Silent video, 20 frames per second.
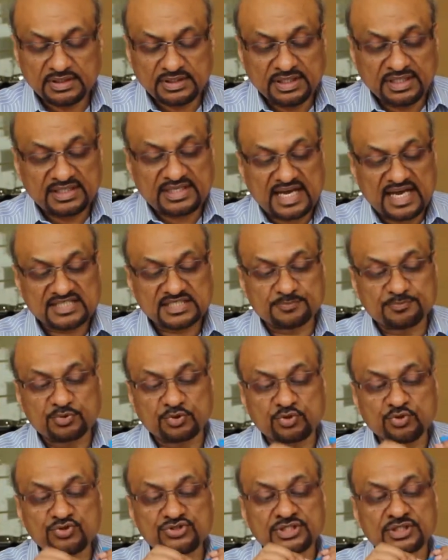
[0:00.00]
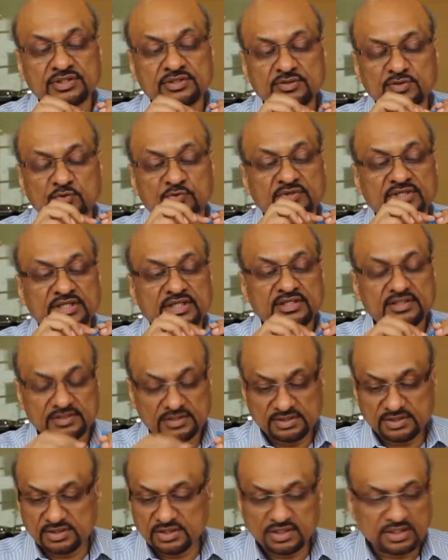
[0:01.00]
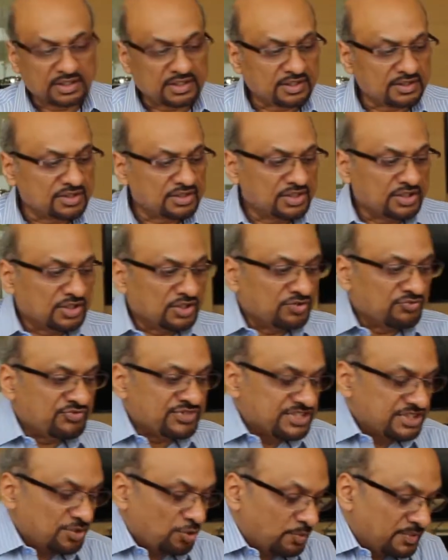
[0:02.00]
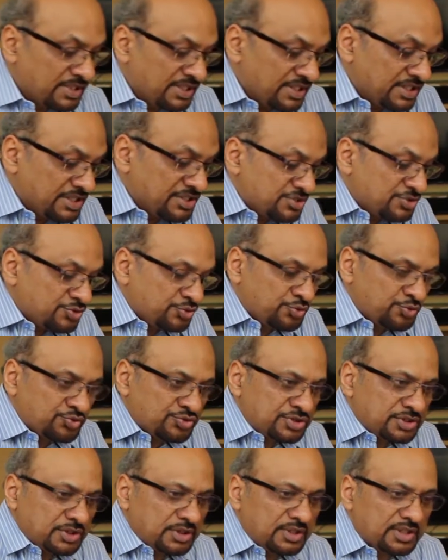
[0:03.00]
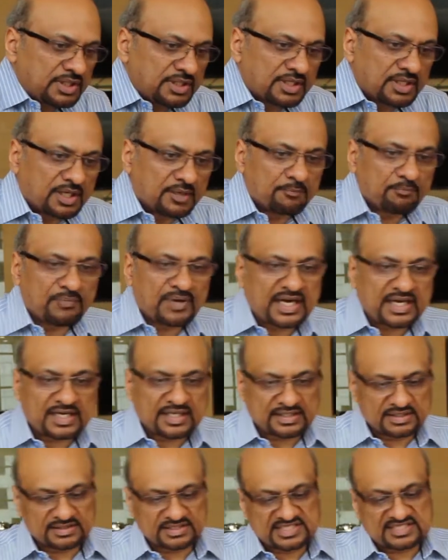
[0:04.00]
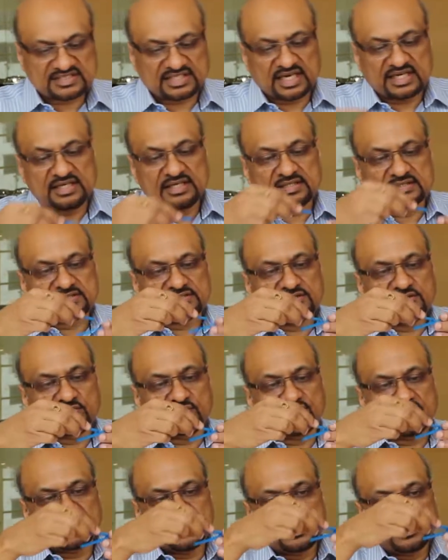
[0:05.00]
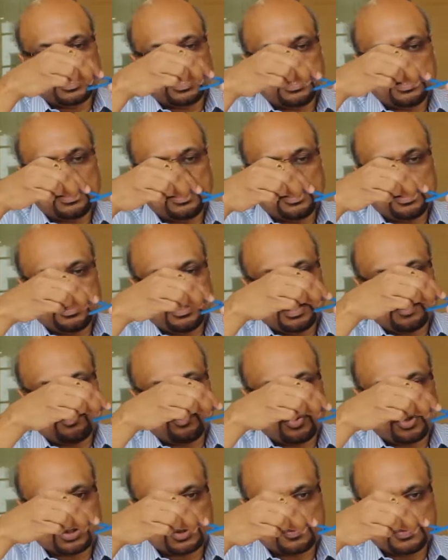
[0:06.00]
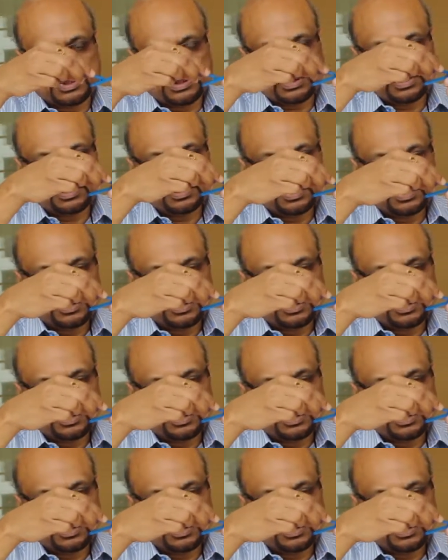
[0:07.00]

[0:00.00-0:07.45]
It has a protrusion over it, which normally is used by the stylus to create a embossment.